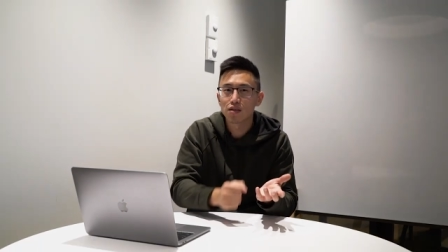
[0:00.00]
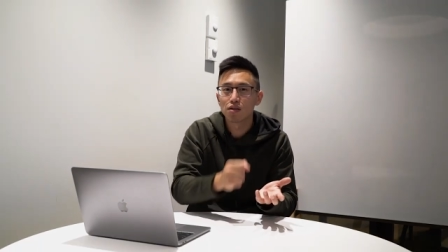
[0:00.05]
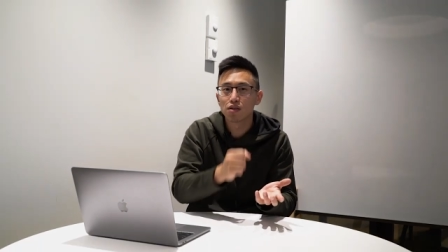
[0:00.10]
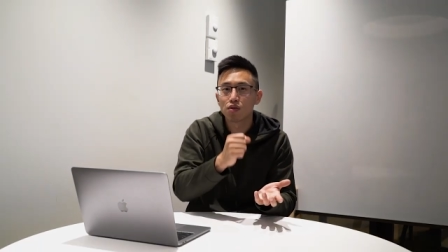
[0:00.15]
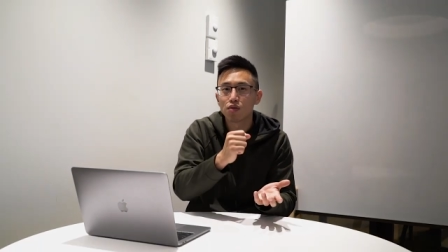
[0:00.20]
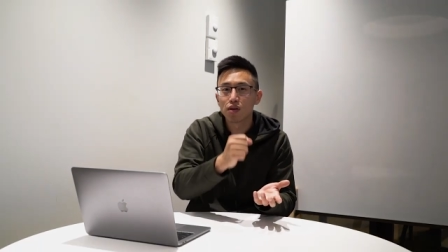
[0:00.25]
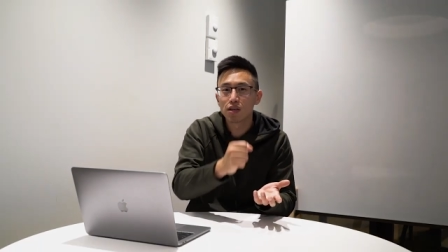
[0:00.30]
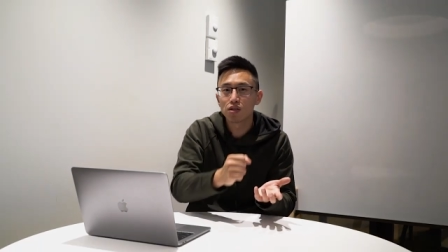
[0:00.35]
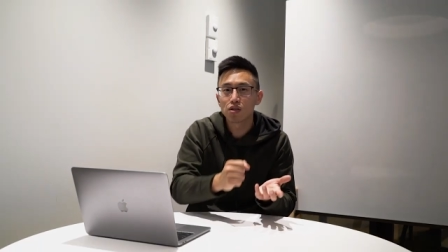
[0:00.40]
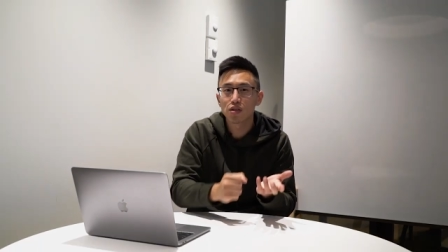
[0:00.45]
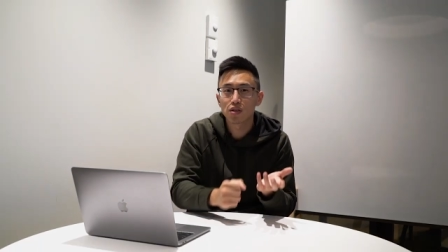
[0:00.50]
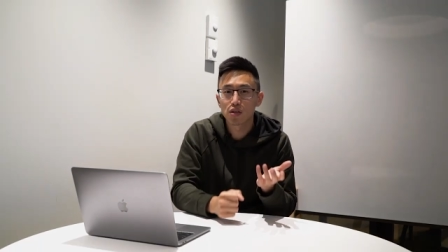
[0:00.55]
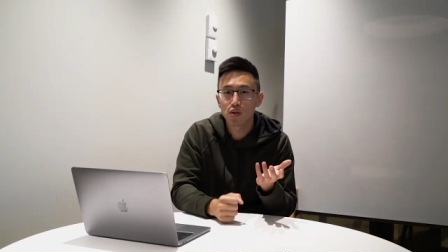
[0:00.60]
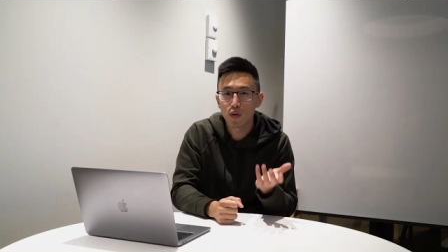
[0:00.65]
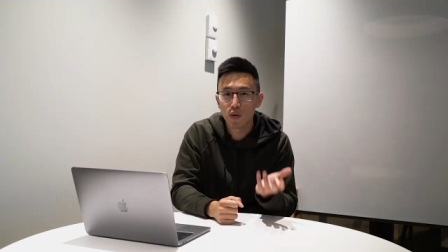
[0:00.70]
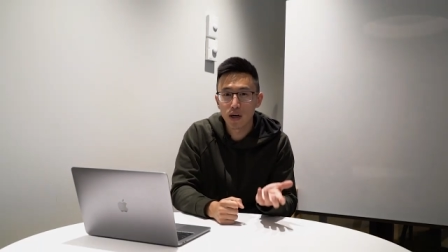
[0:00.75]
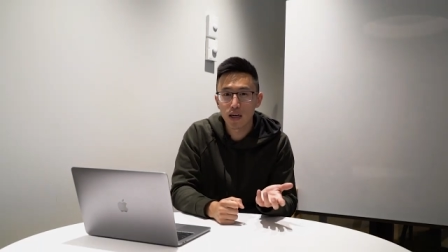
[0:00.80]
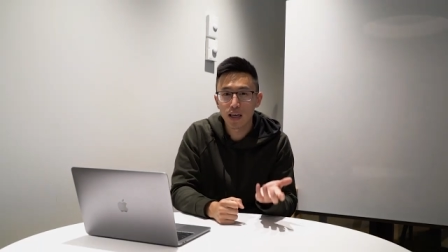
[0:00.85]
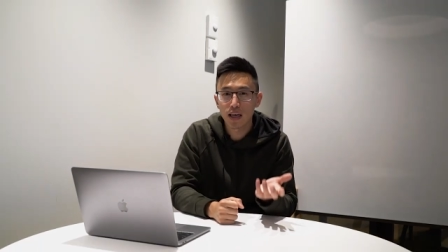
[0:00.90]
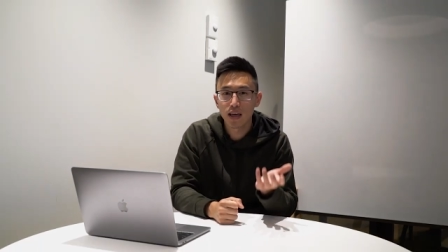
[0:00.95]
to
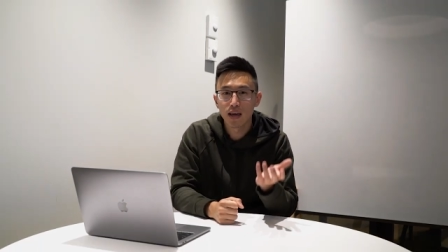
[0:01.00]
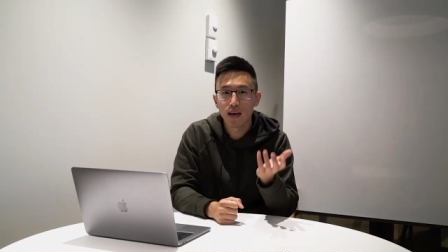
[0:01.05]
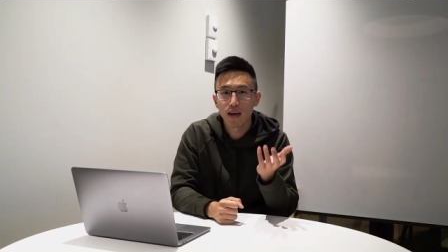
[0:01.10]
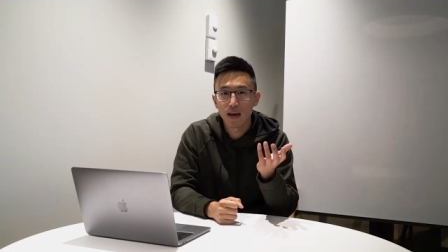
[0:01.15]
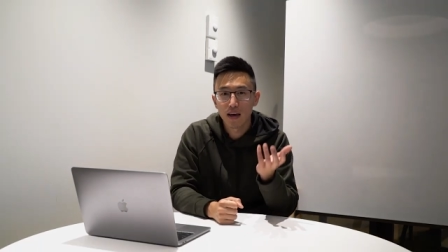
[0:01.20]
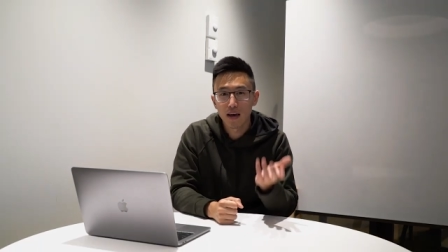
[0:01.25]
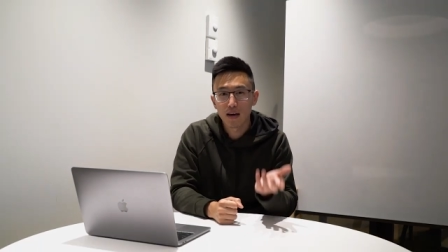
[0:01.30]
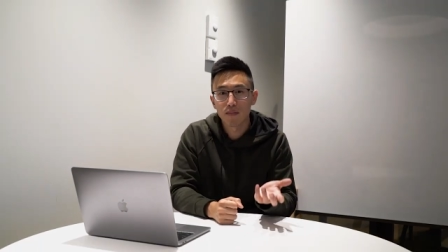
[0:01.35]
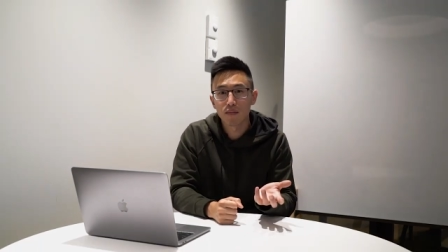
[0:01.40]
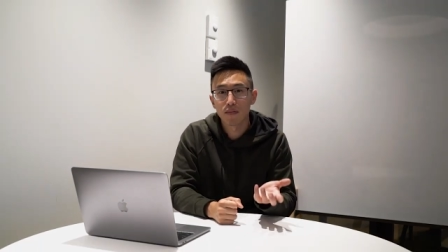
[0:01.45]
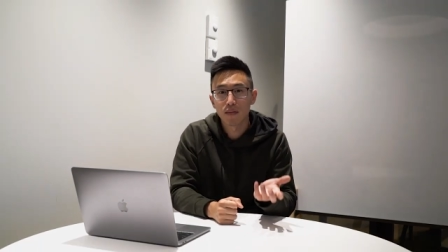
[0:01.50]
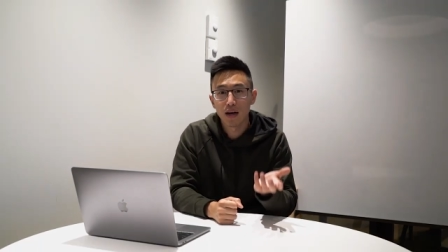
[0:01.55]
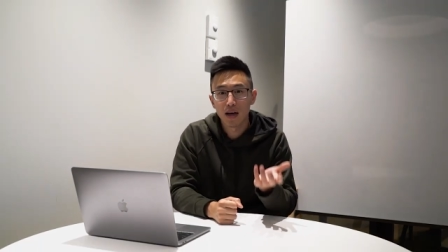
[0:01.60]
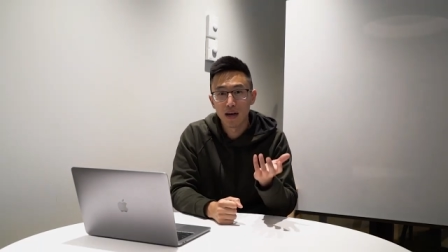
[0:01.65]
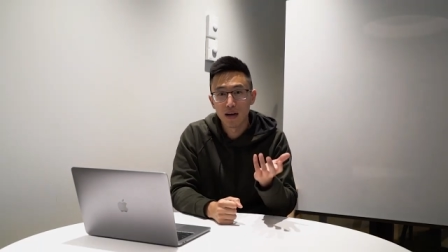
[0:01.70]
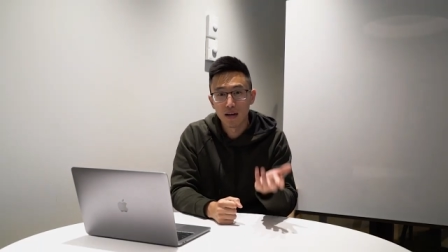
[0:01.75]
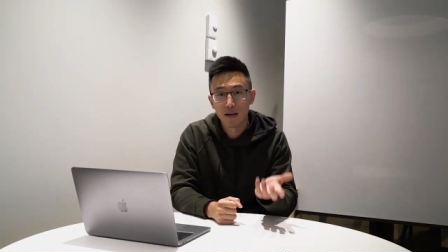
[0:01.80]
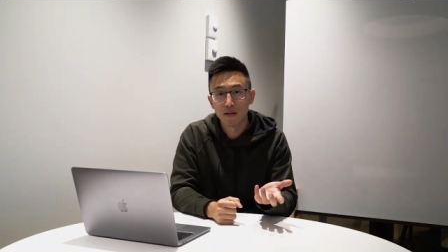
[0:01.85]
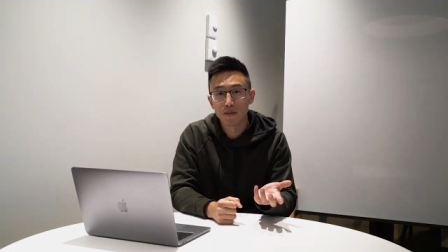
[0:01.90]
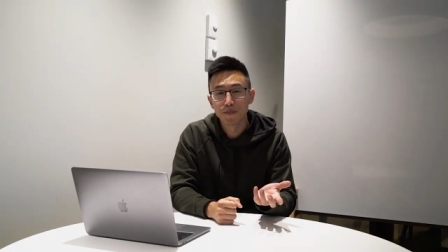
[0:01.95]
220
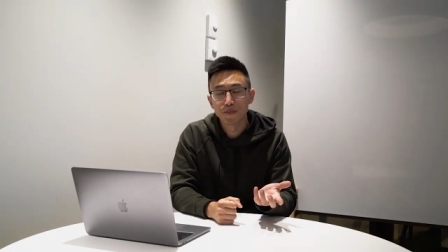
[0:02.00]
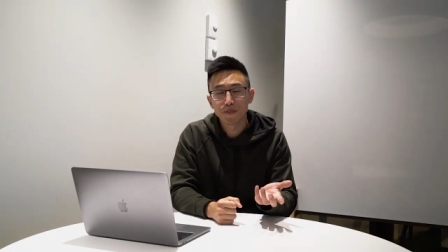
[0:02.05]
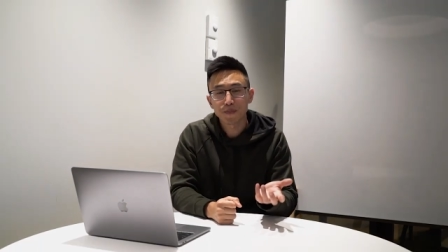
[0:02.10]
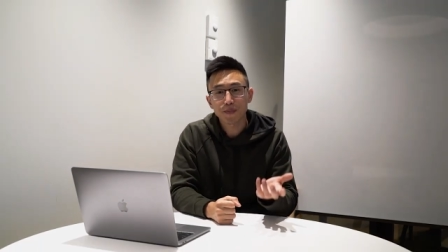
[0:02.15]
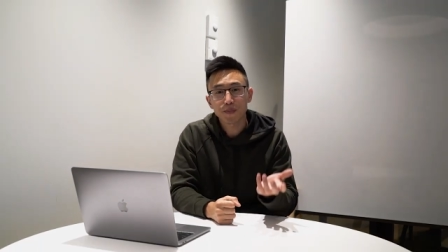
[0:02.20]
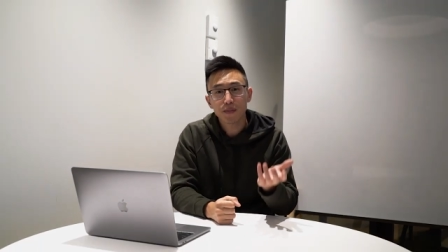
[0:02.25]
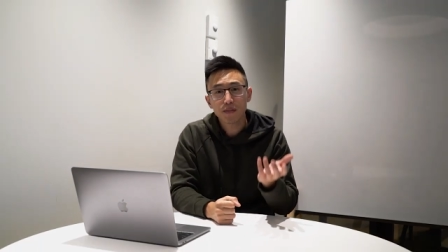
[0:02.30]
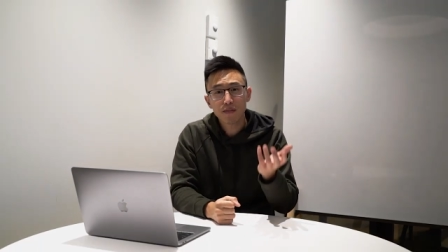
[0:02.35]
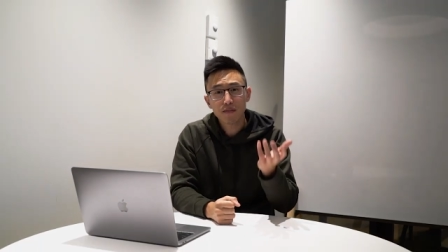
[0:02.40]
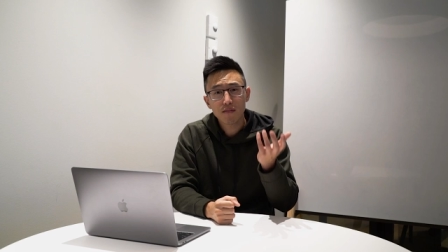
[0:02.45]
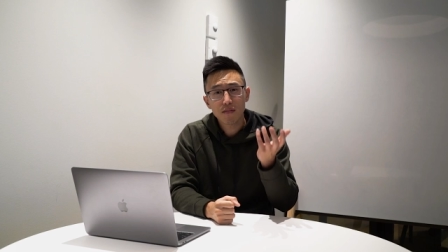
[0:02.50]
ml